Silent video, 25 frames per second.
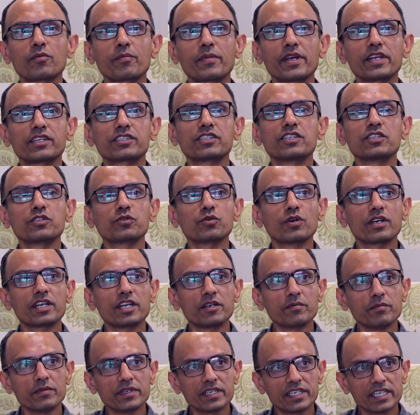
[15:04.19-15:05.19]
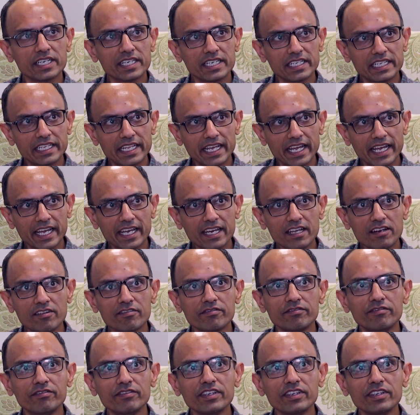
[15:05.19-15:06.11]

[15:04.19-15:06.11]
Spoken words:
patients who are admitted there